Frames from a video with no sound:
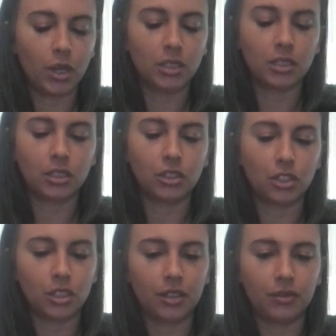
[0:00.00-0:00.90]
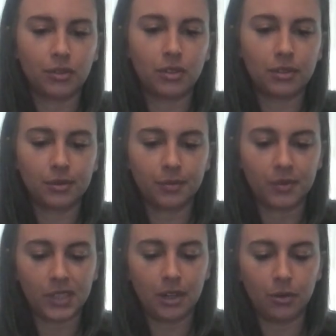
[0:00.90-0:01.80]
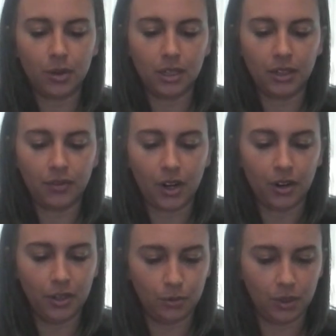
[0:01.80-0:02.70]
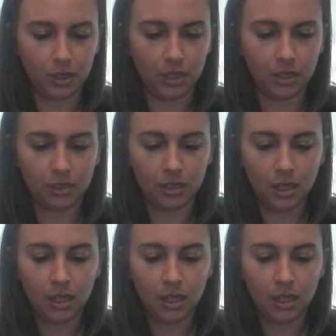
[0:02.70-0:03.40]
is this shift? I don't want to leave Aries with this.